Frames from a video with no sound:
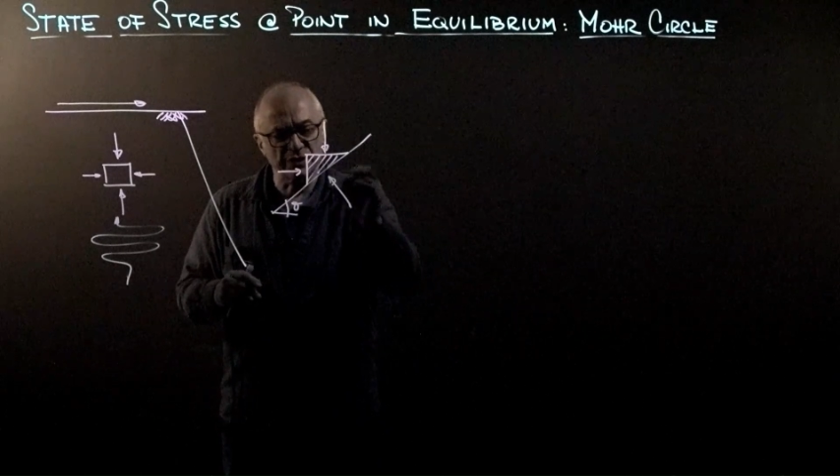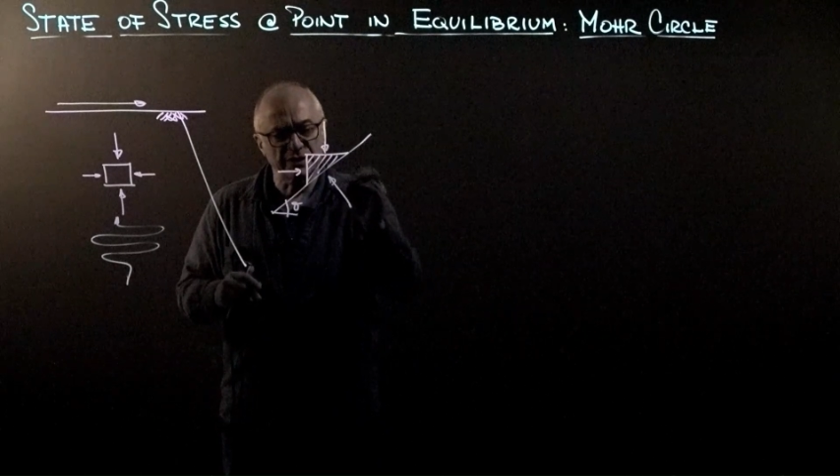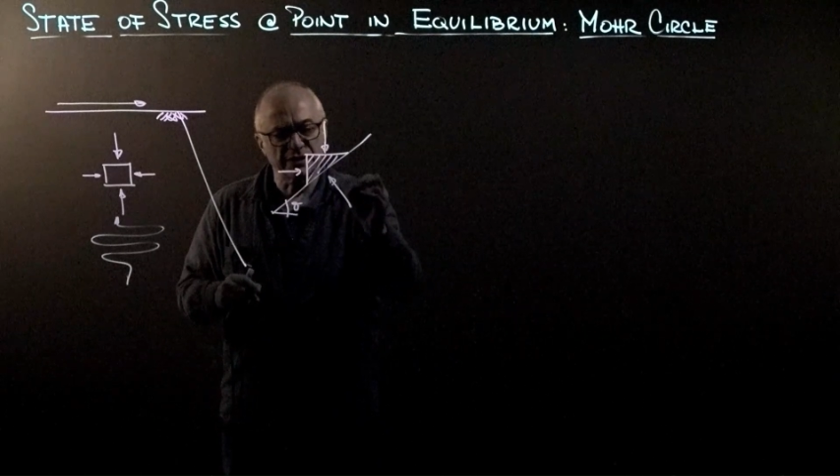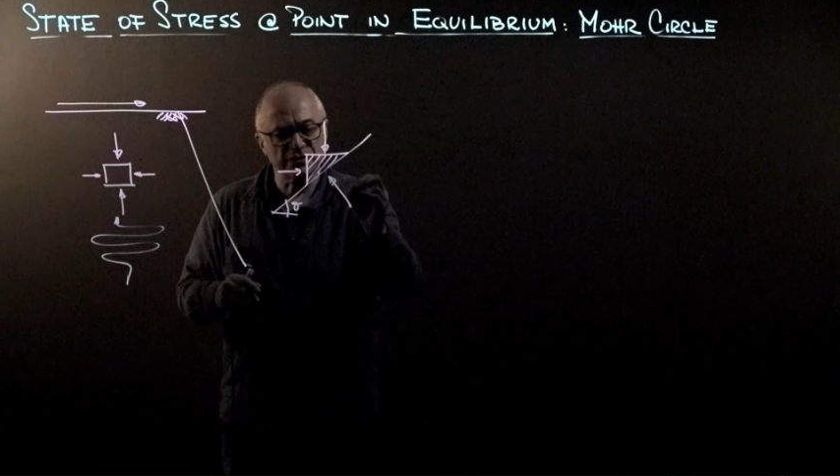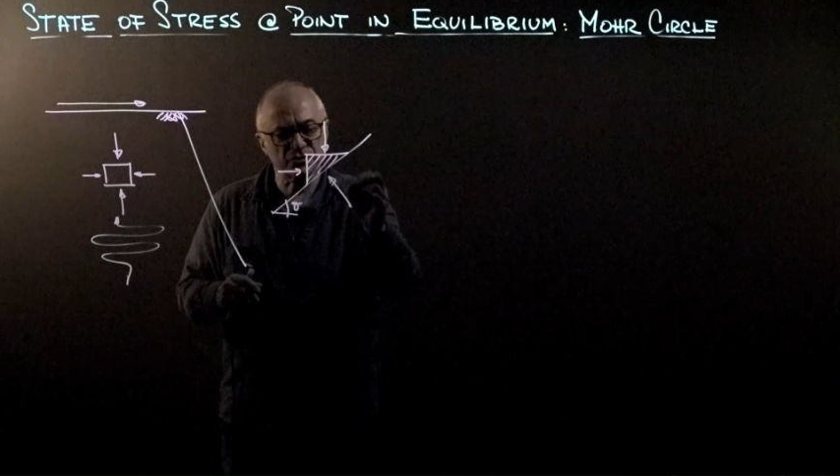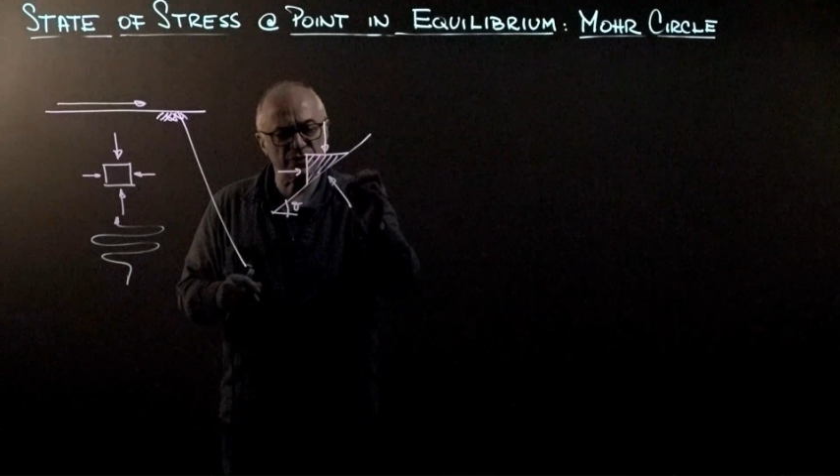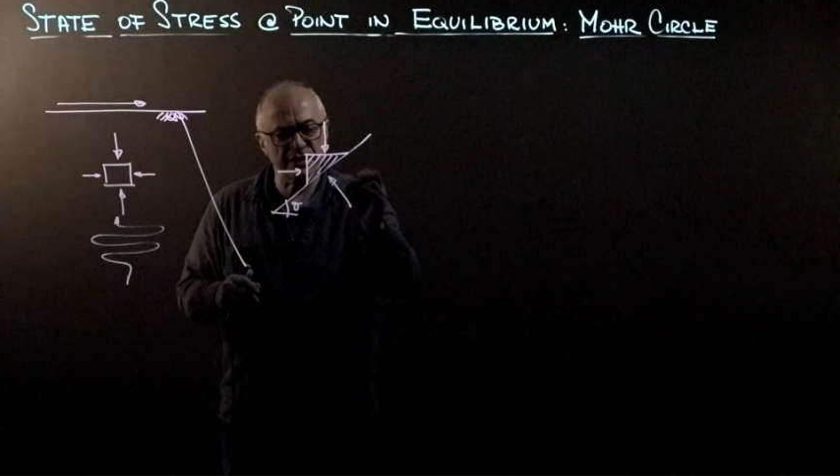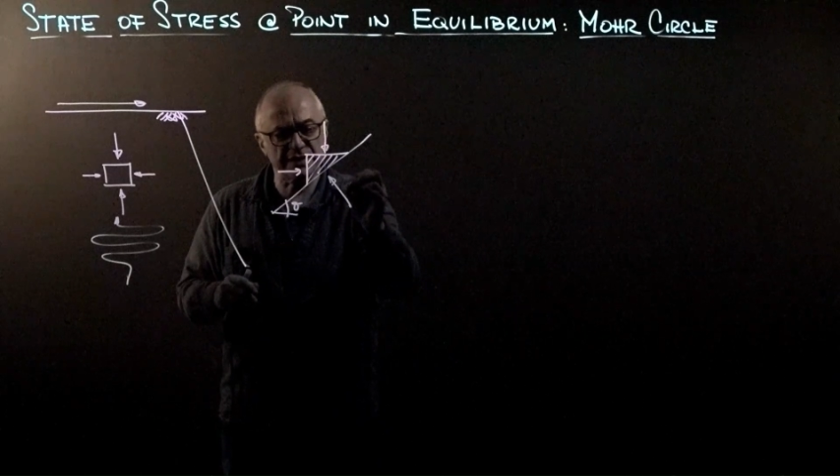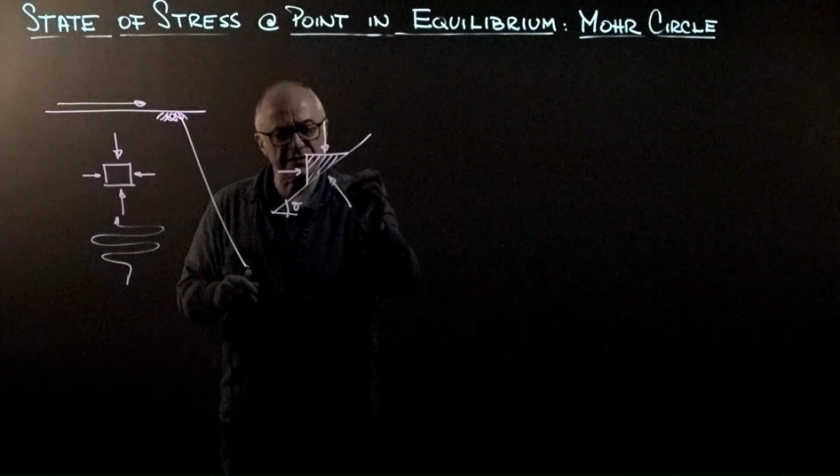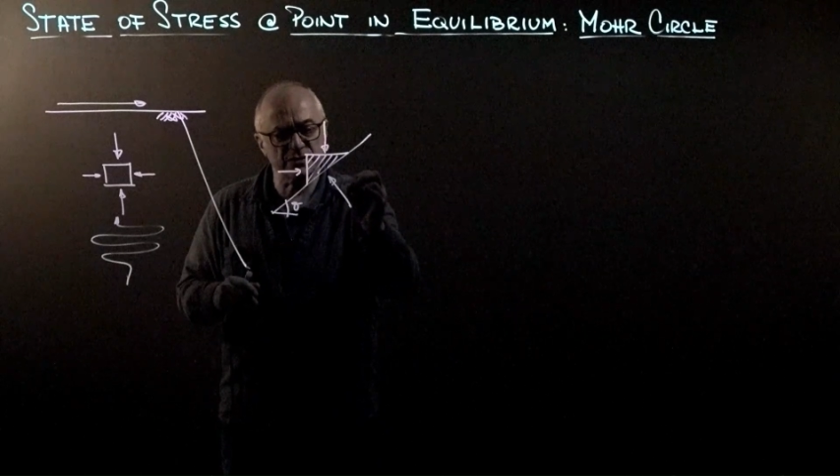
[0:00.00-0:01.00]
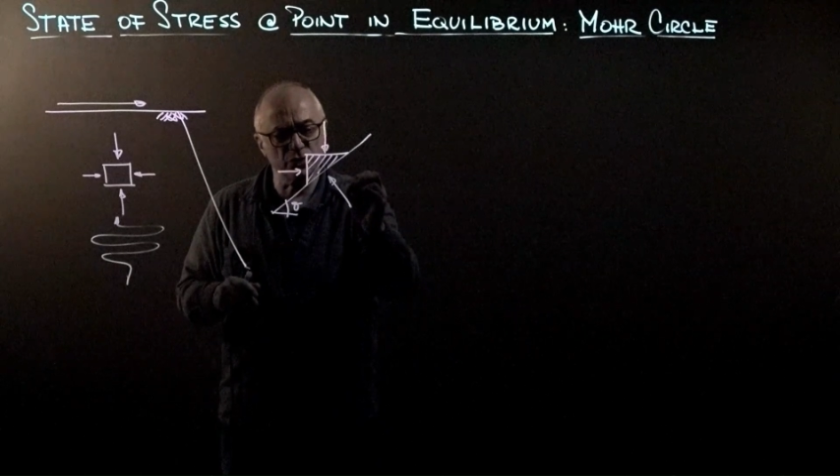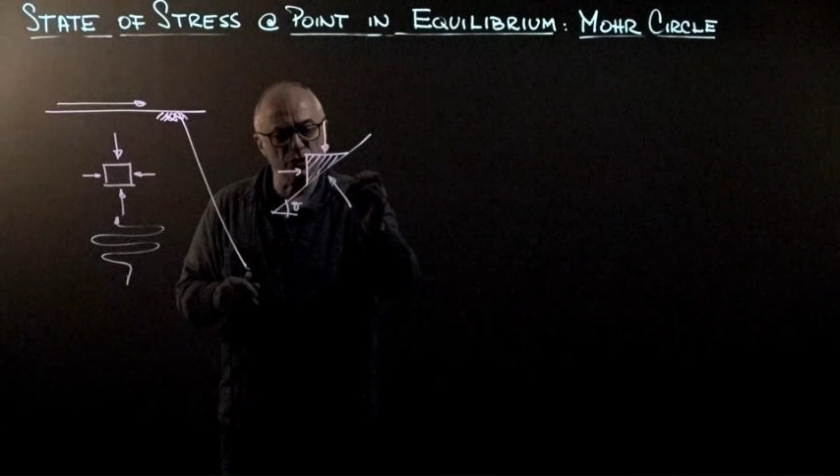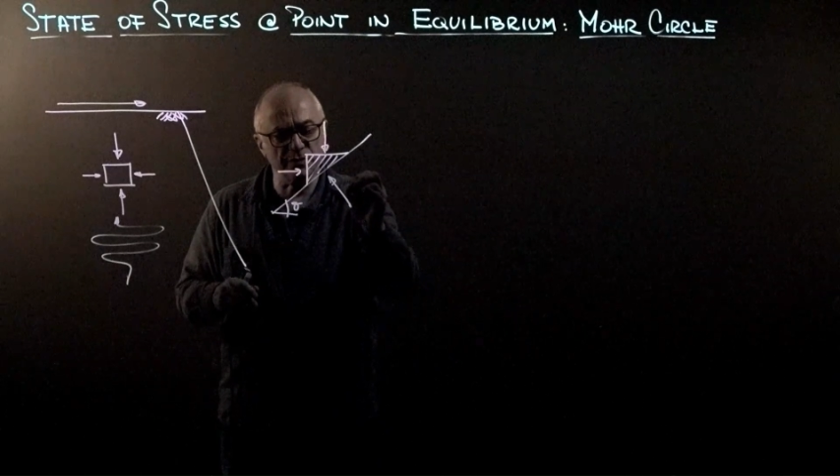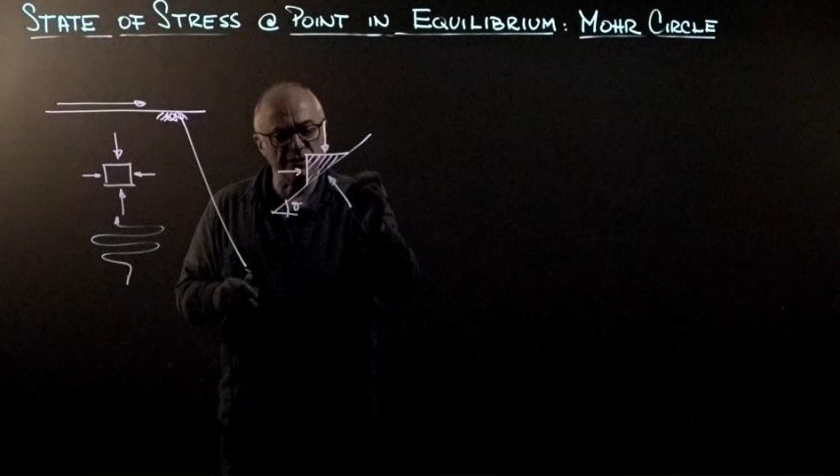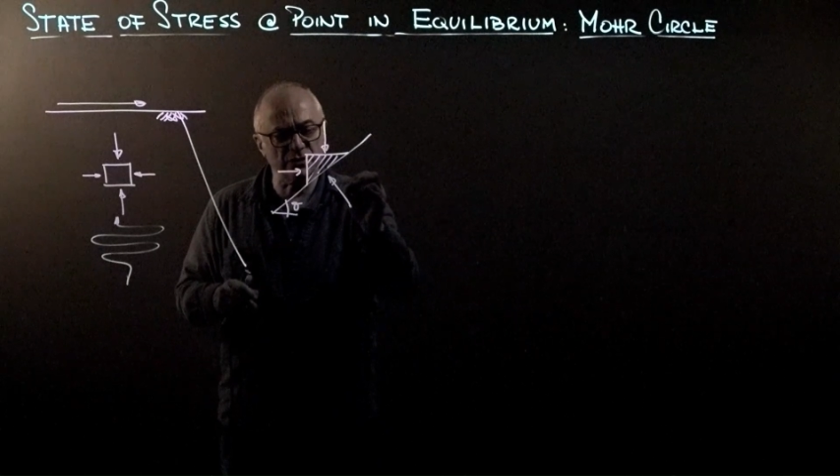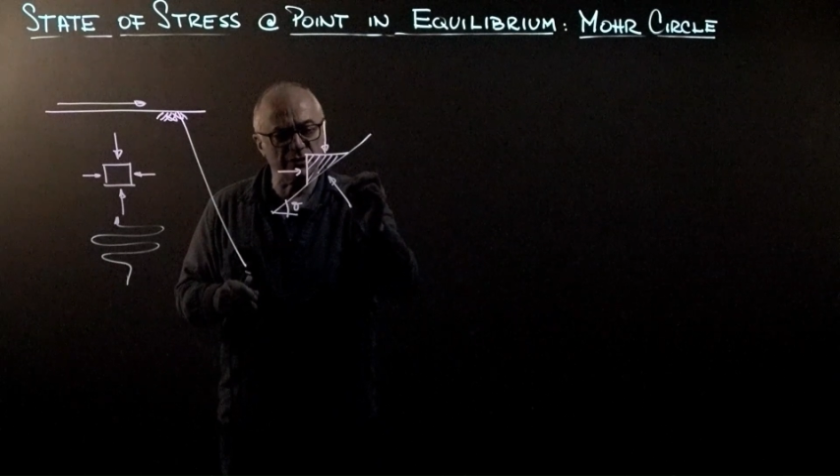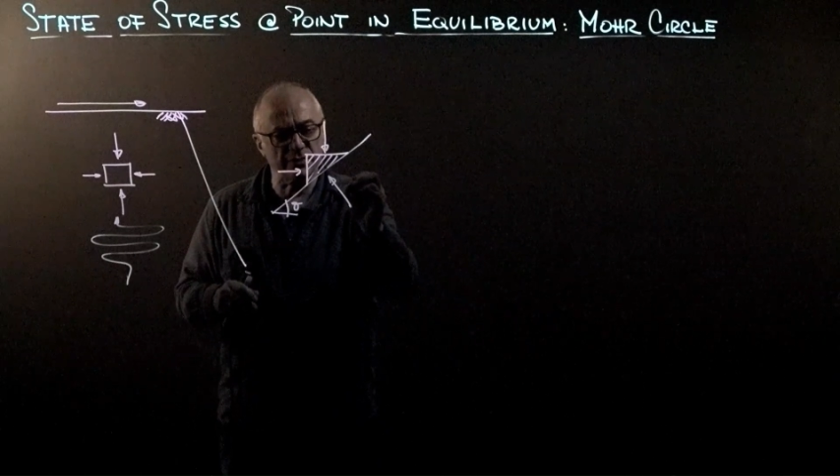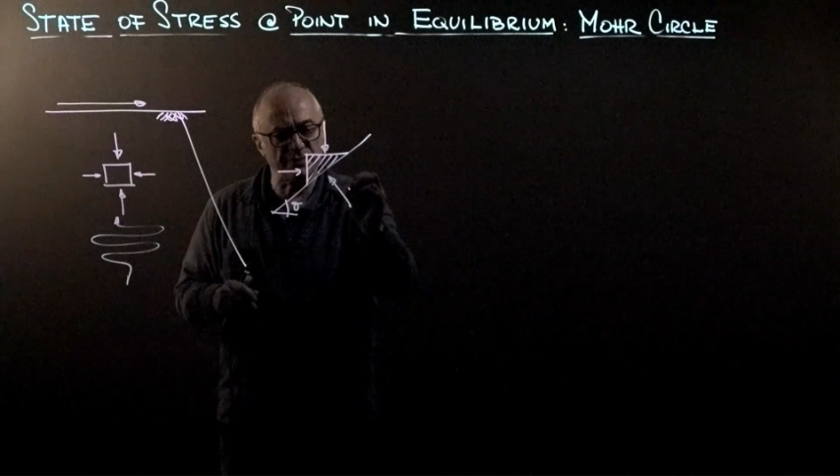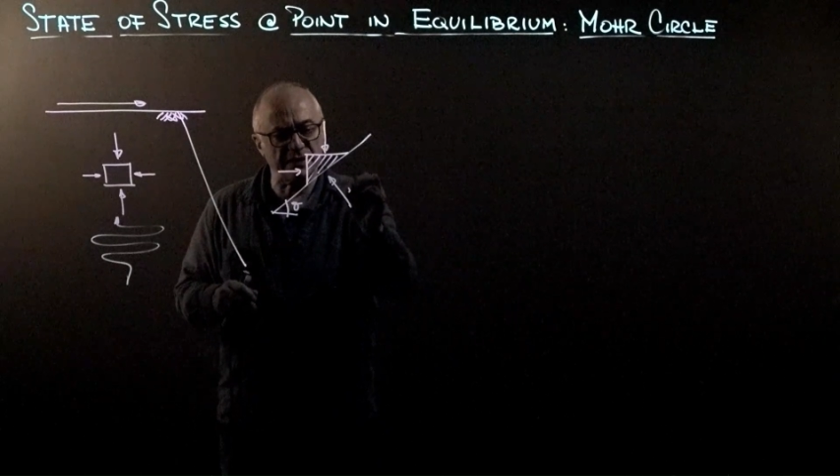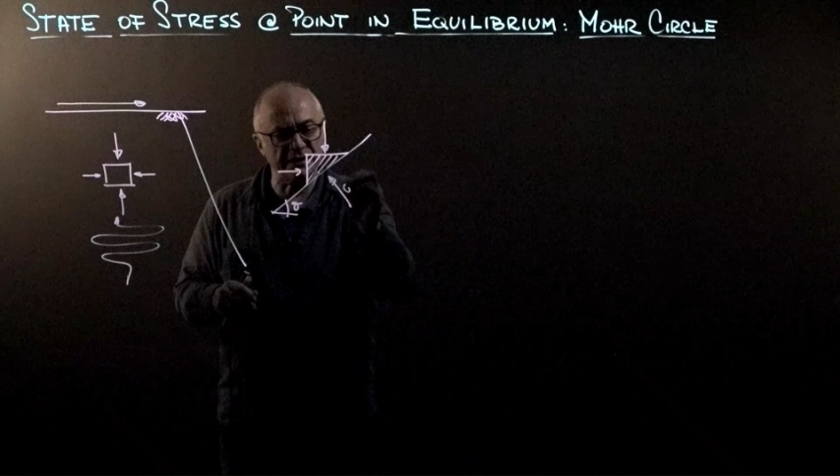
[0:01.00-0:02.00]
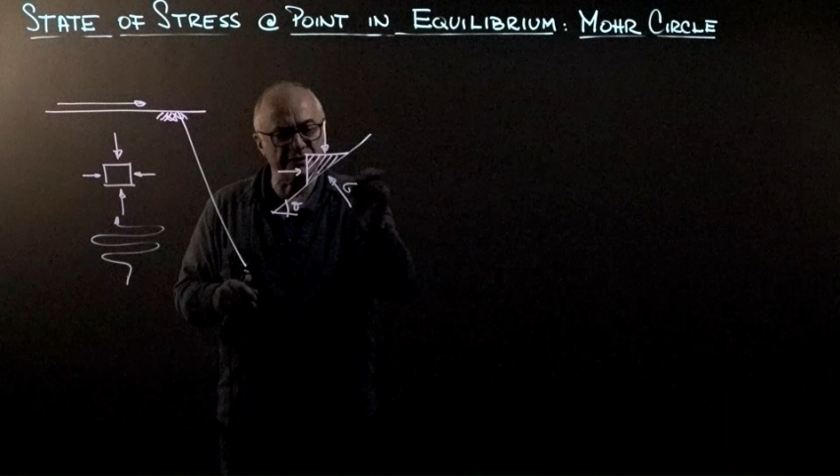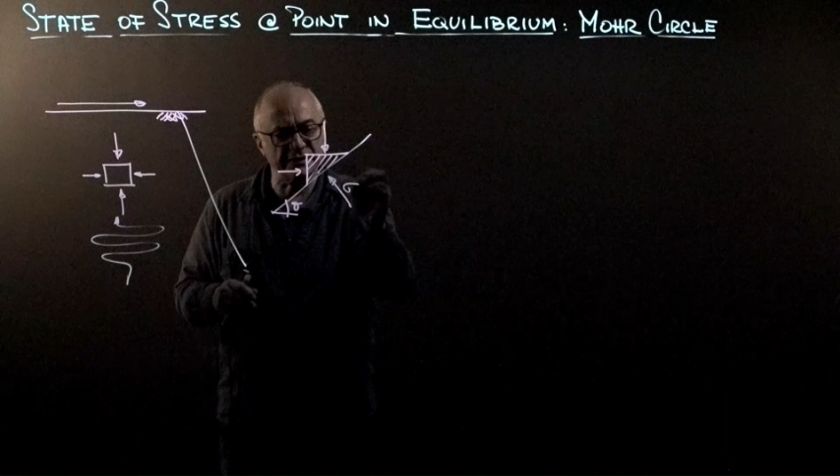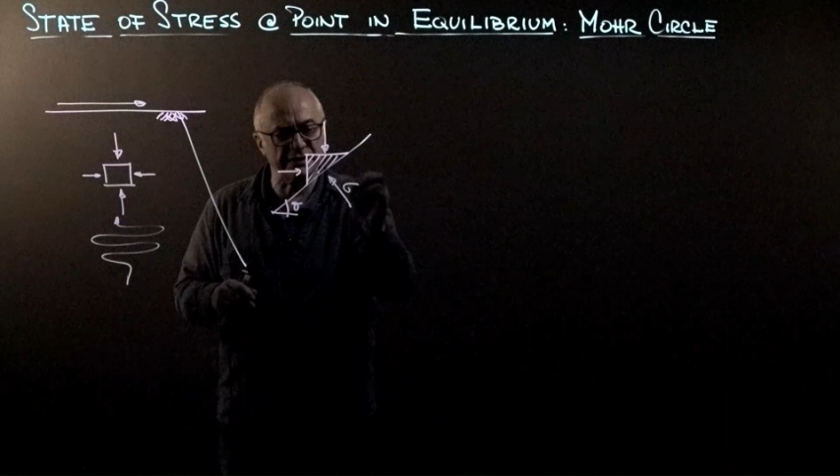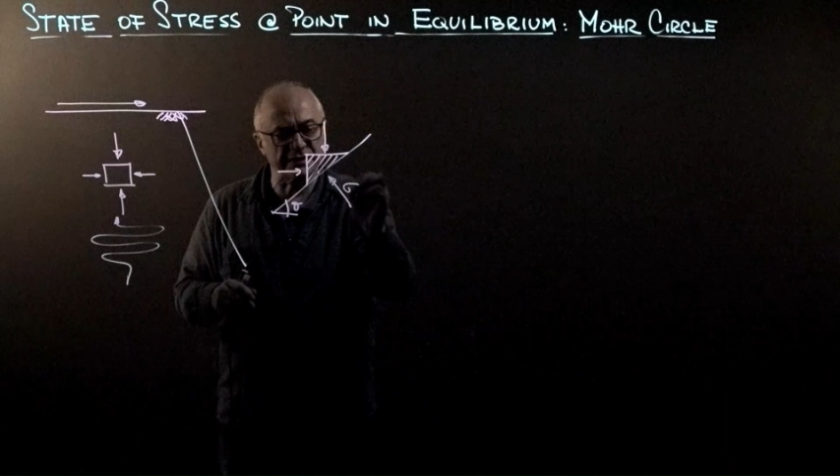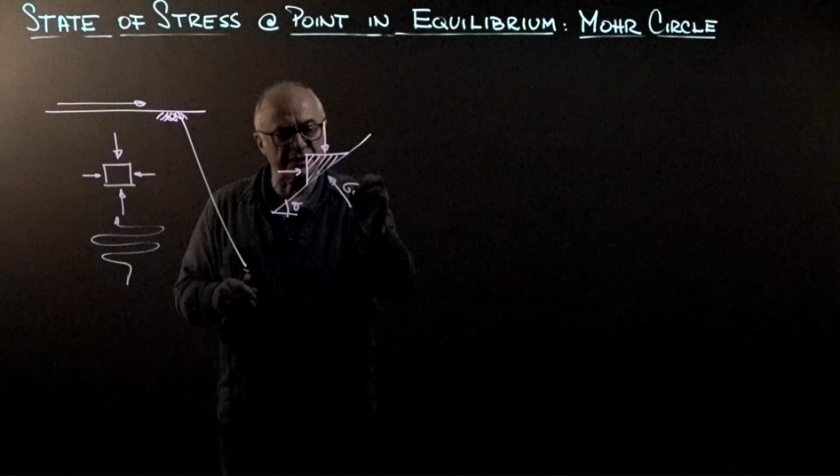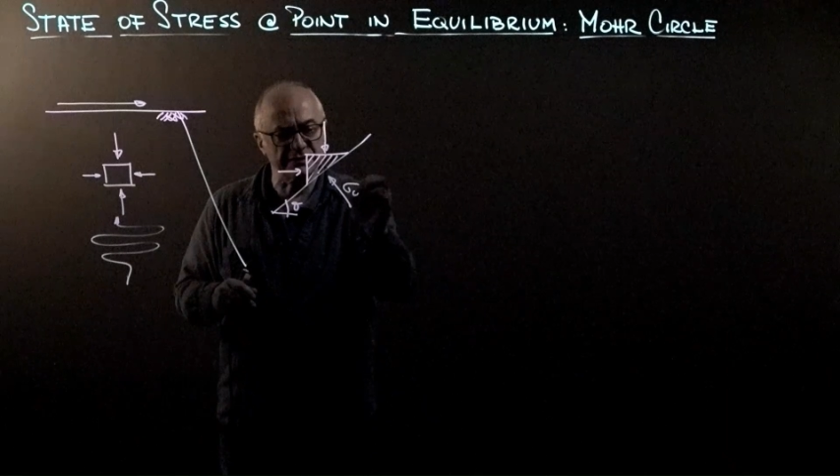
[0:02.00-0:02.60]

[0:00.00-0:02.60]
stress normal to the plane theta